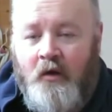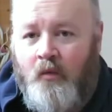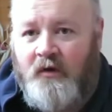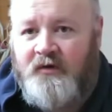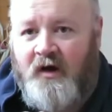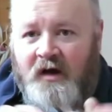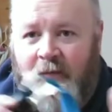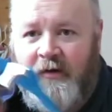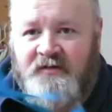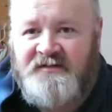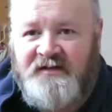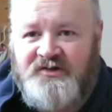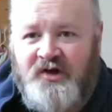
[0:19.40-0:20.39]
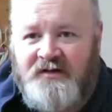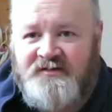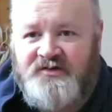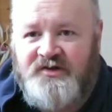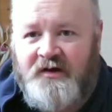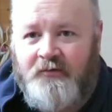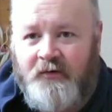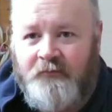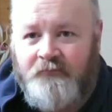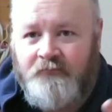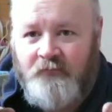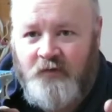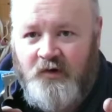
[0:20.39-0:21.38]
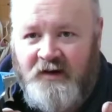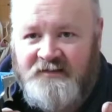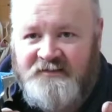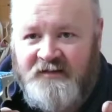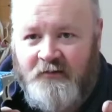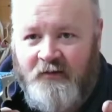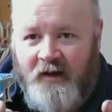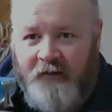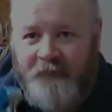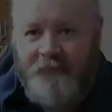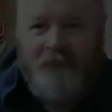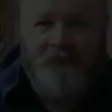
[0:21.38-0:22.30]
we'll talk about slingshots in general. You guys stick around.